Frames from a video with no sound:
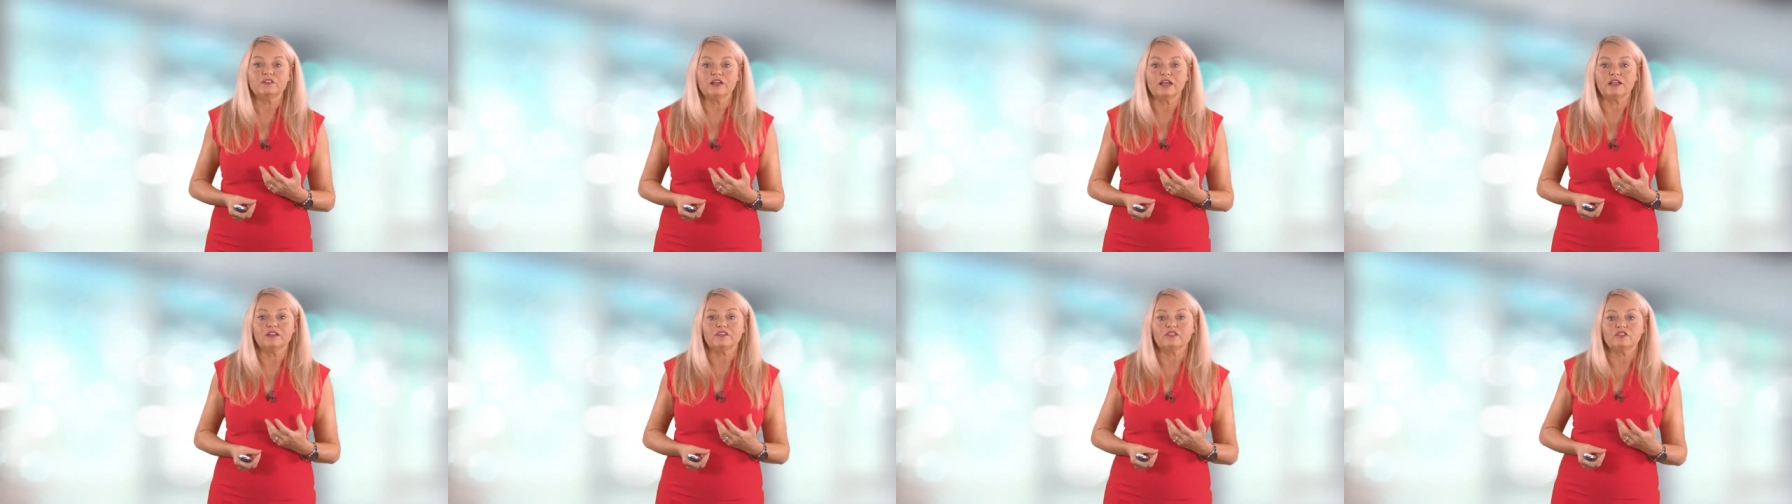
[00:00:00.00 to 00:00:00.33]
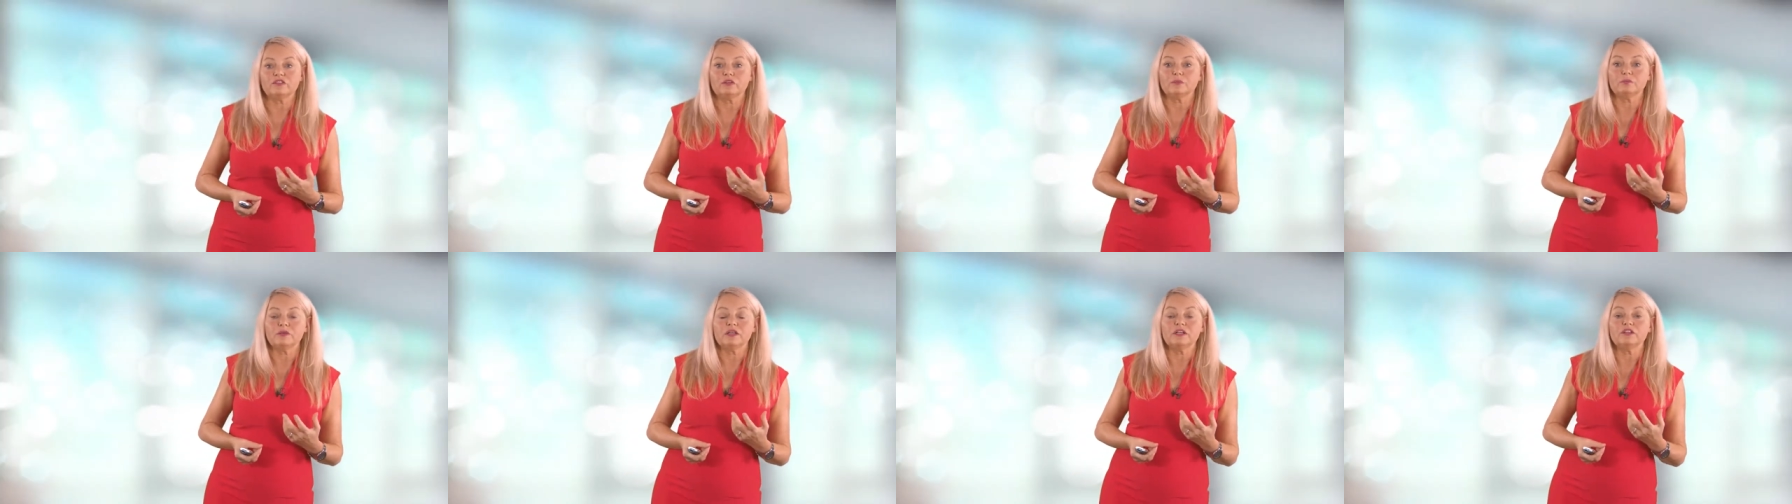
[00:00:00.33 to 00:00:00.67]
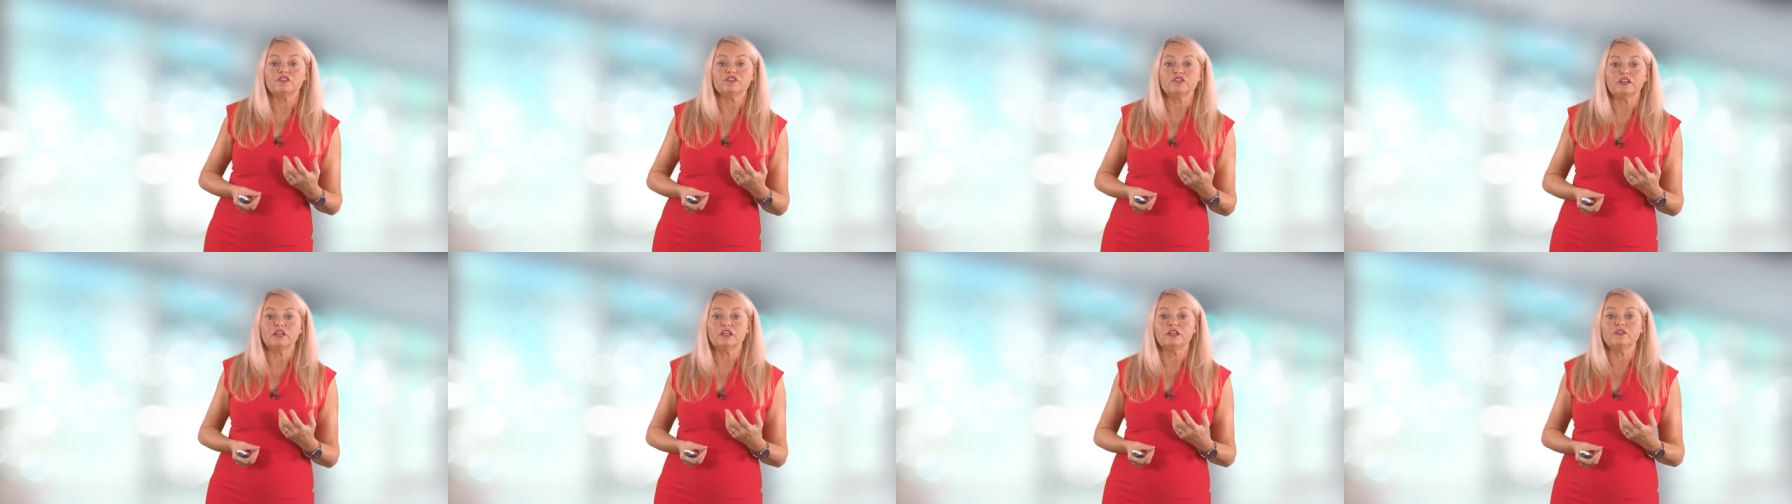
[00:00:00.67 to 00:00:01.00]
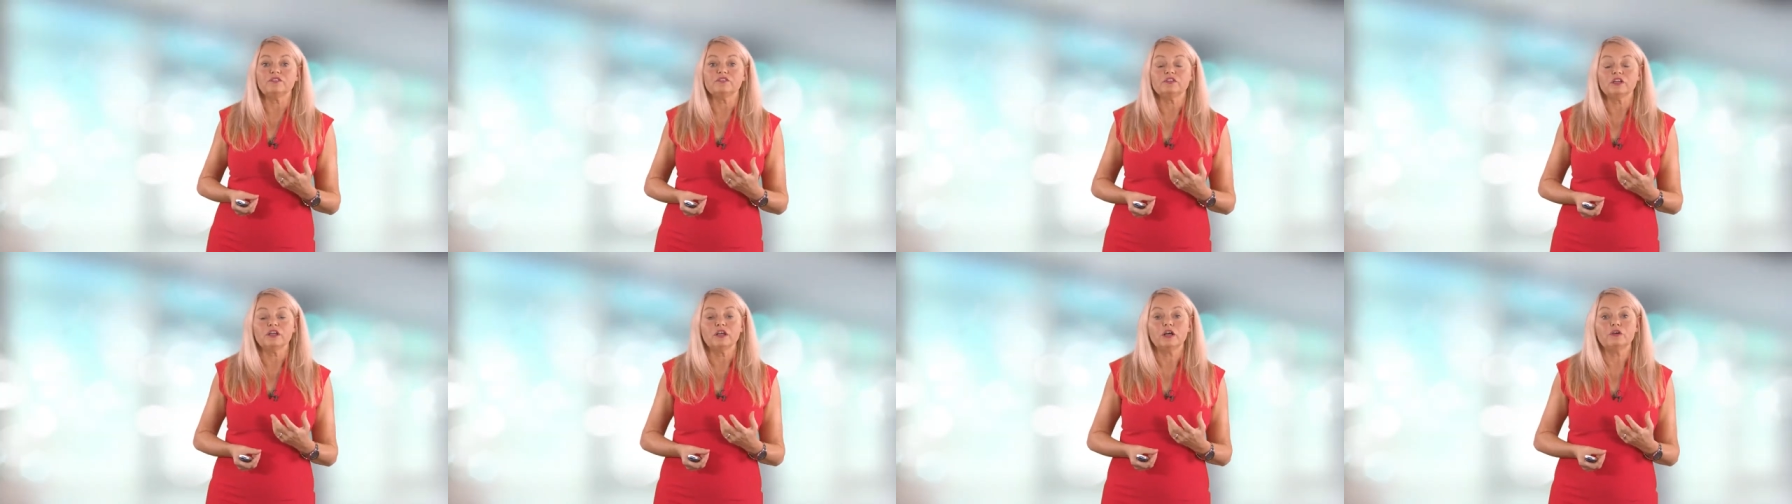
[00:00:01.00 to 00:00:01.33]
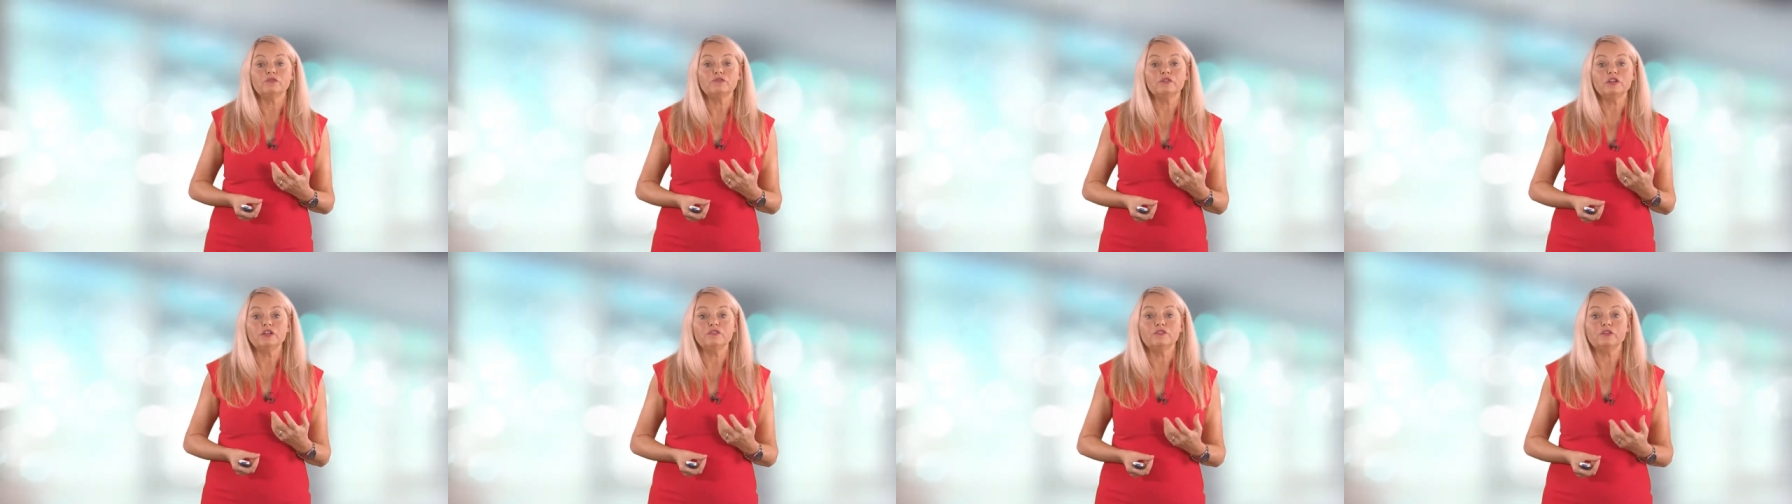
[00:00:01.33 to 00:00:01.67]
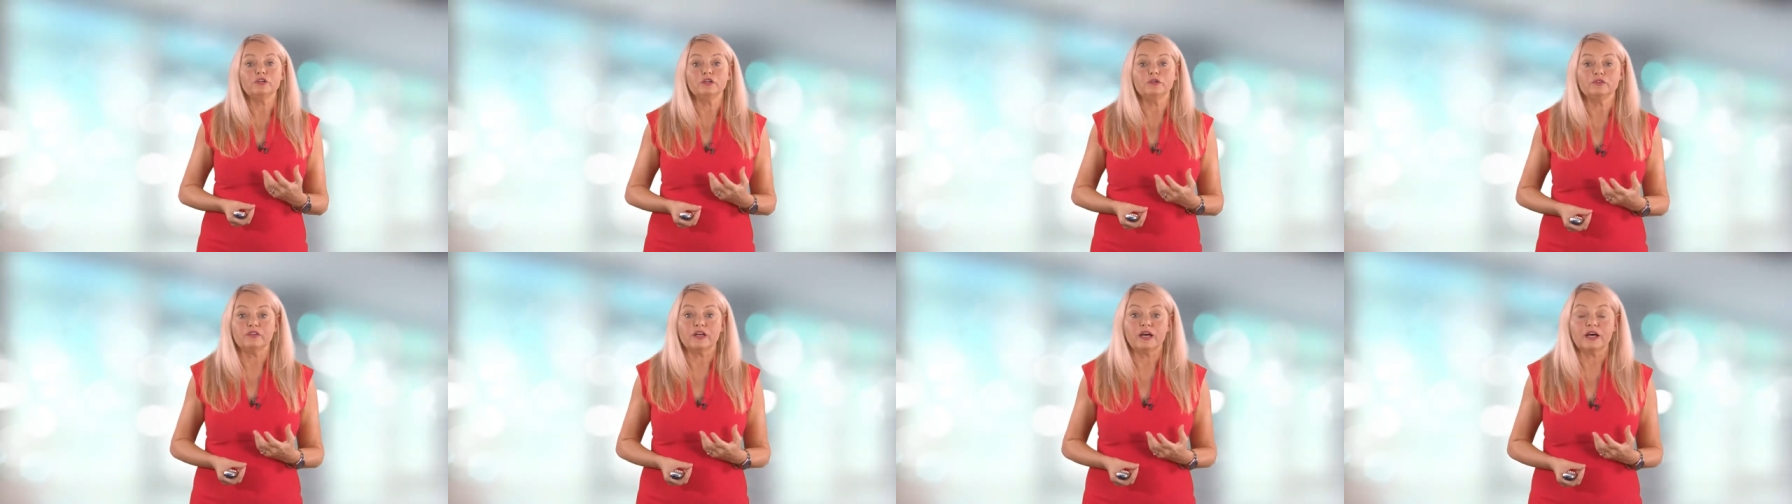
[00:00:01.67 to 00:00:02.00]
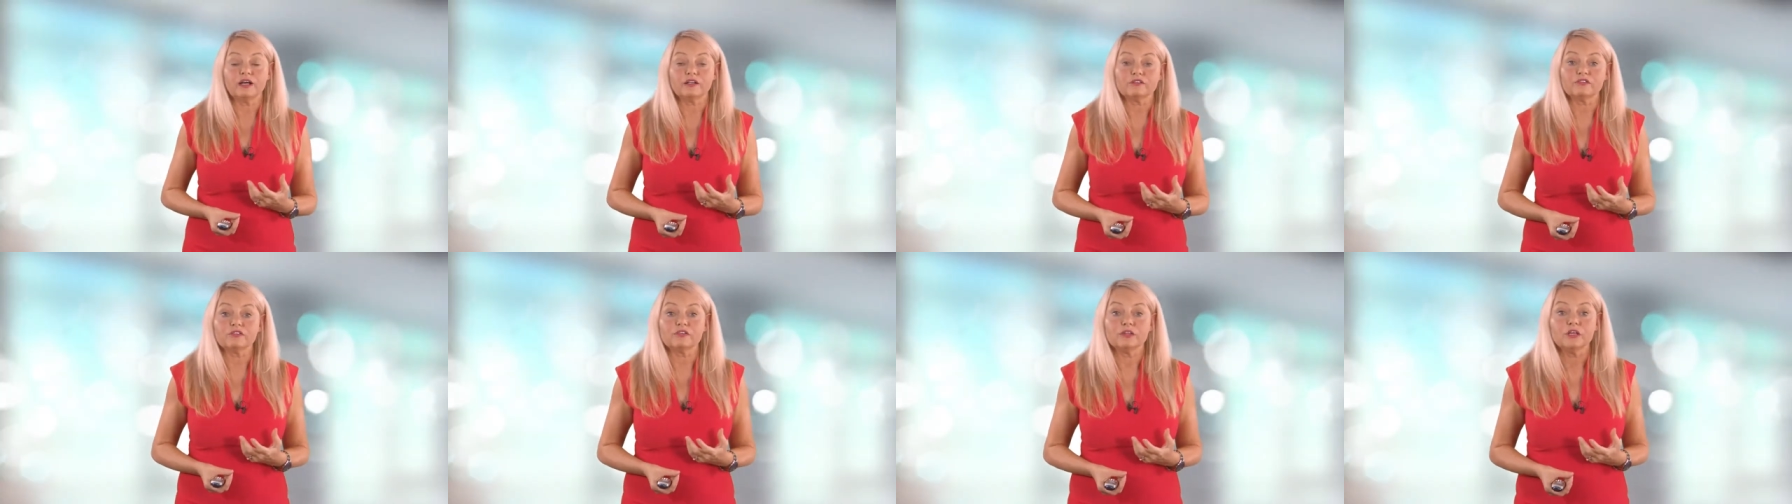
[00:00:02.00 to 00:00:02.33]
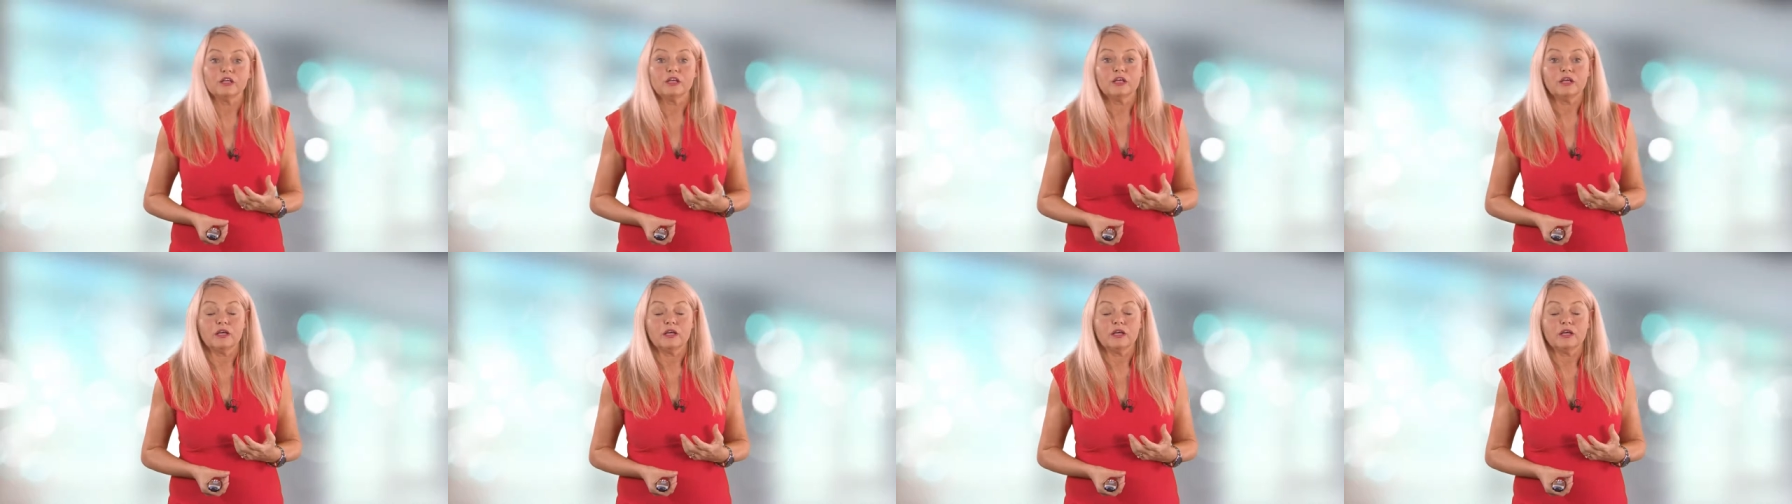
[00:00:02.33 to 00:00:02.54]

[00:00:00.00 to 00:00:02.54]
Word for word: dates to be achieved and review that.